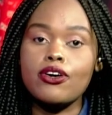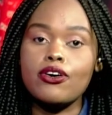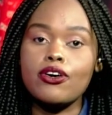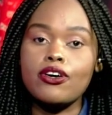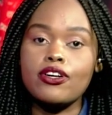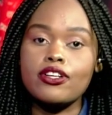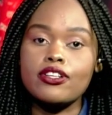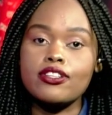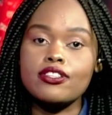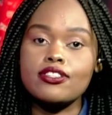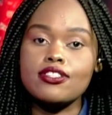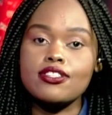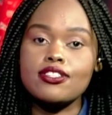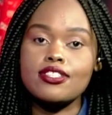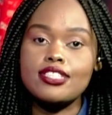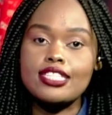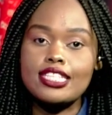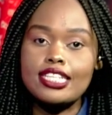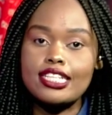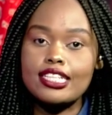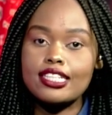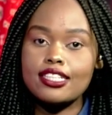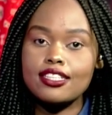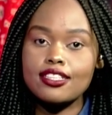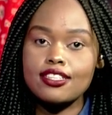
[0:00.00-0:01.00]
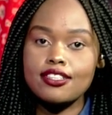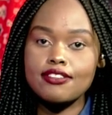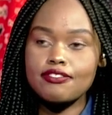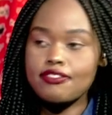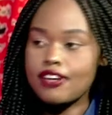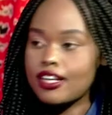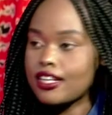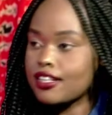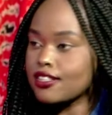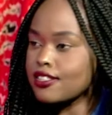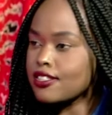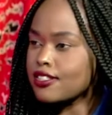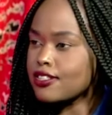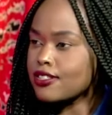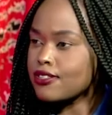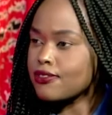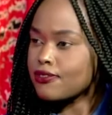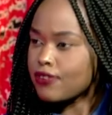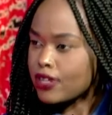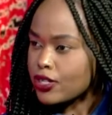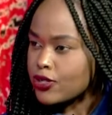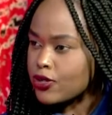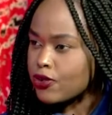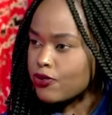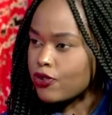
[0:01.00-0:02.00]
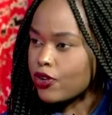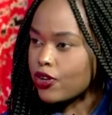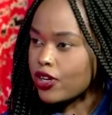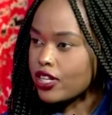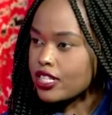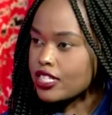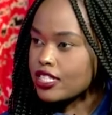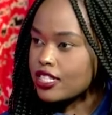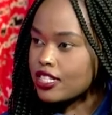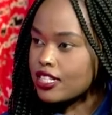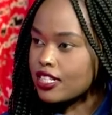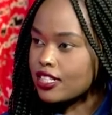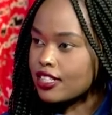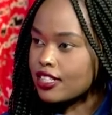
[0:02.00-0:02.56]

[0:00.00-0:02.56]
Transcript: until 1st, 1st of August?